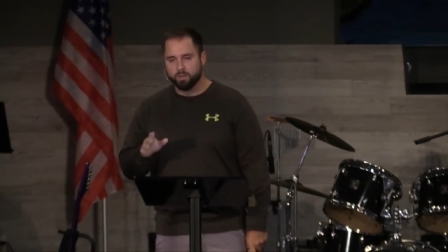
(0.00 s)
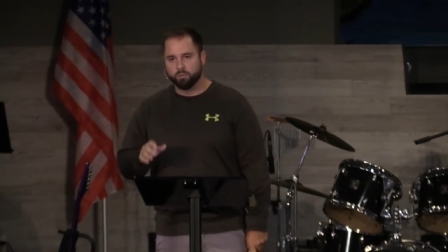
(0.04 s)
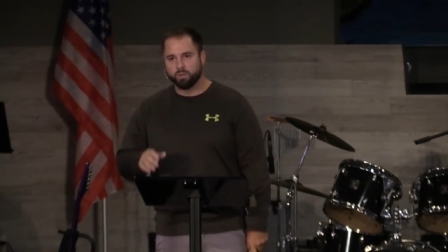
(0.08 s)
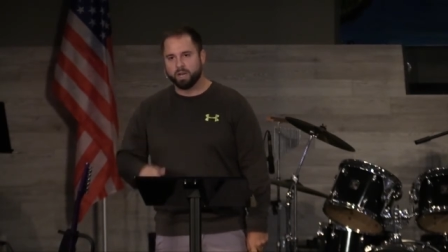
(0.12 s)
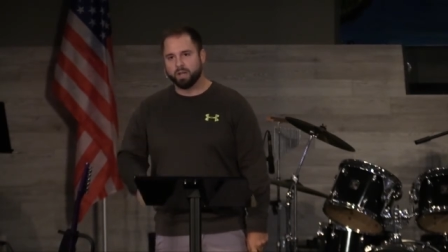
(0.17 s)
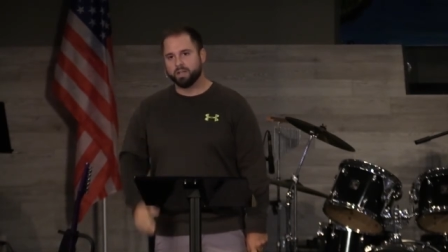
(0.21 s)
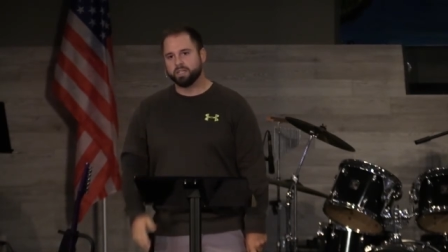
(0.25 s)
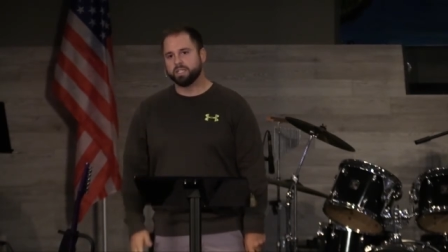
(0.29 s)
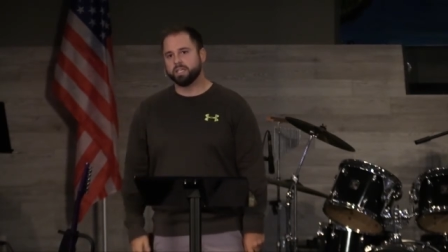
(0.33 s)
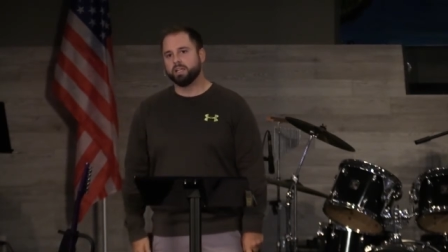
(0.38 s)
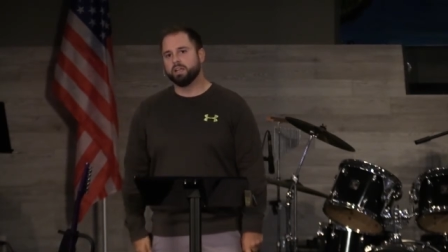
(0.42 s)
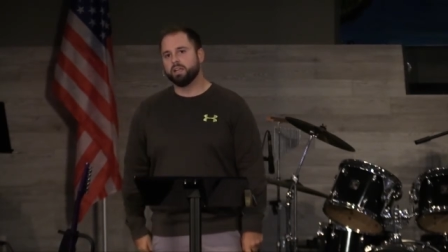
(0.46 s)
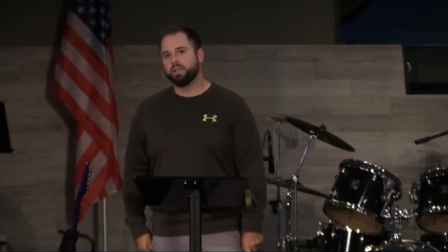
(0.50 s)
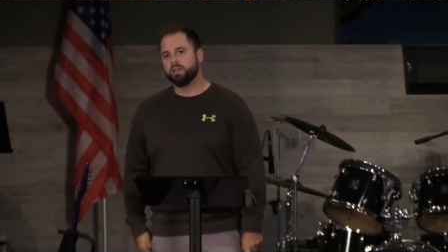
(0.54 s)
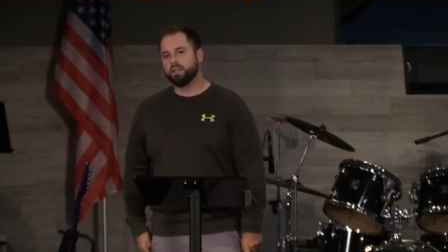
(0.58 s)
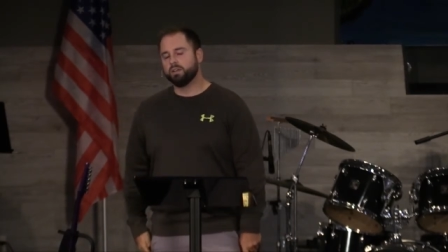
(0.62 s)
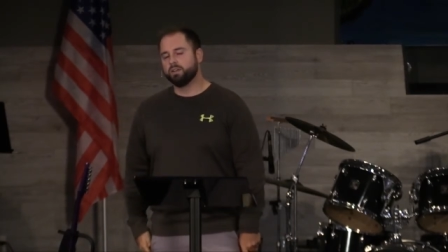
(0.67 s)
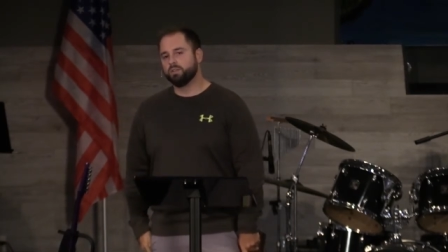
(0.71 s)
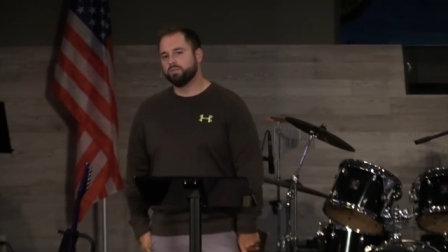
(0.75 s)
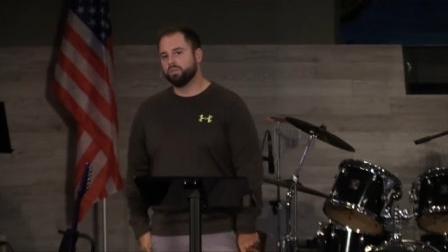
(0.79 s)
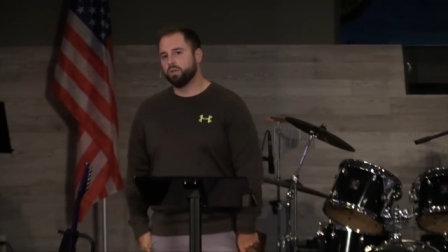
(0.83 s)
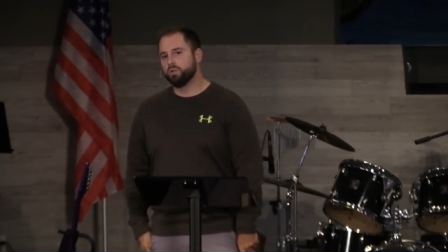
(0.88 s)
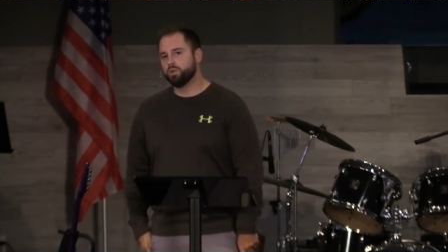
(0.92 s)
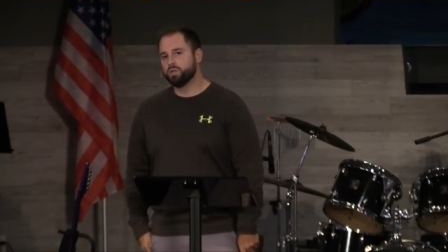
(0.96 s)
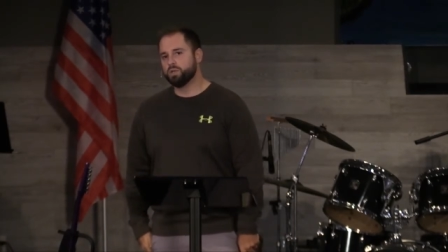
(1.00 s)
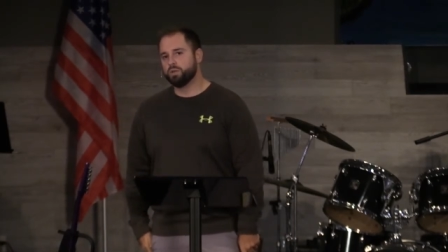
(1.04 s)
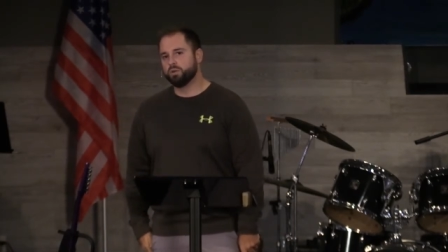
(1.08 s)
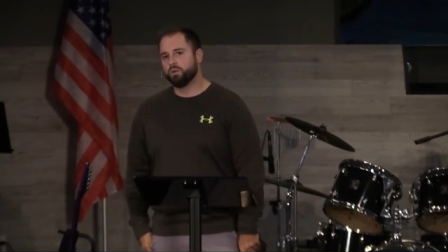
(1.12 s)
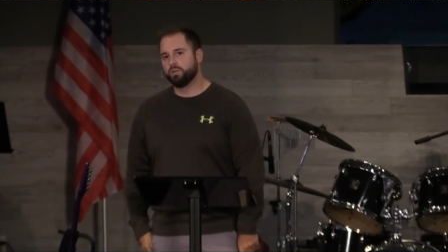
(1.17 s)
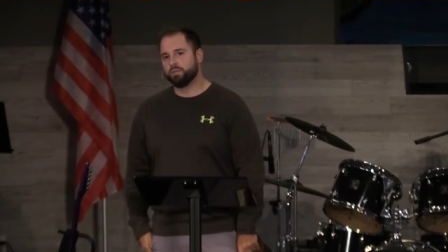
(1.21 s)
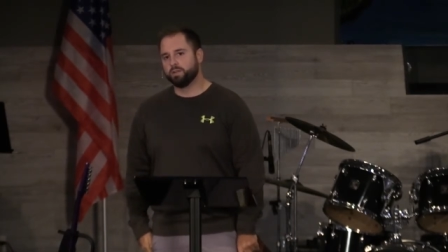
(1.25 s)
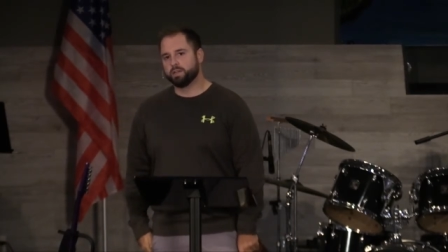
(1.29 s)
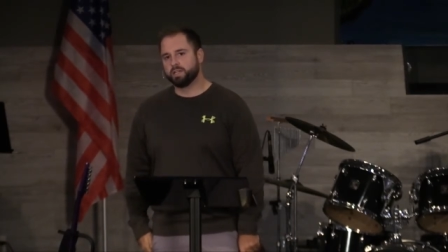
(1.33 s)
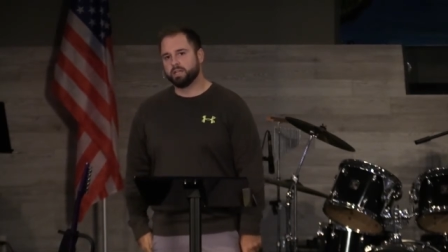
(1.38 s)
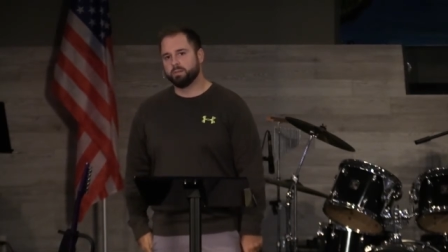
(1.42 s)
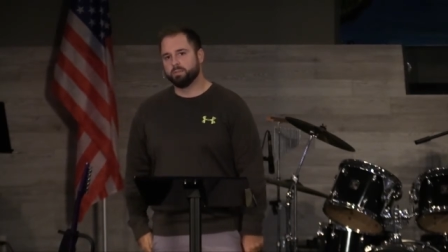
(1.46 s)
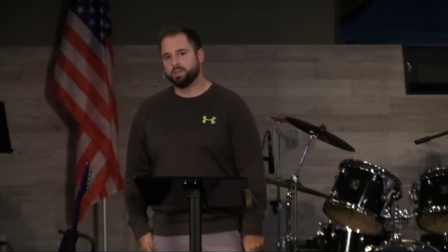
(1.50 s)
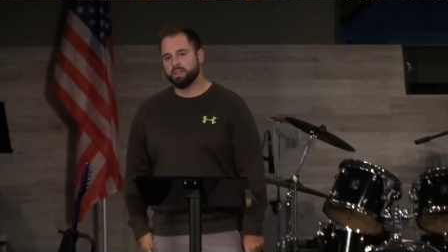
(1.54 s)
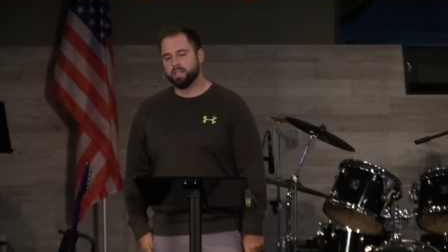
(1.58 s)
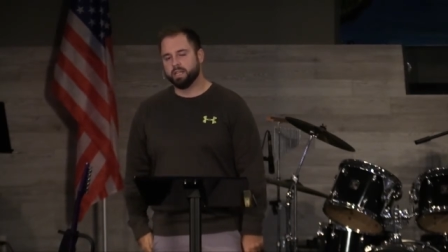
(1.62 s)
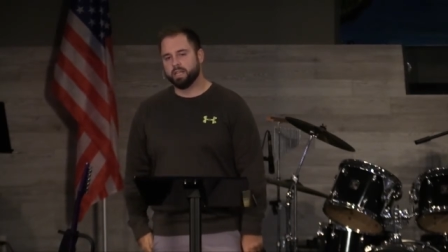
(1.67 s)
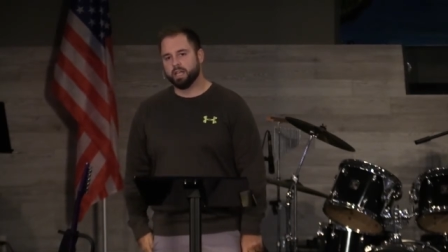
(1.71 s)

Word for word: When I did a devotional for Timothy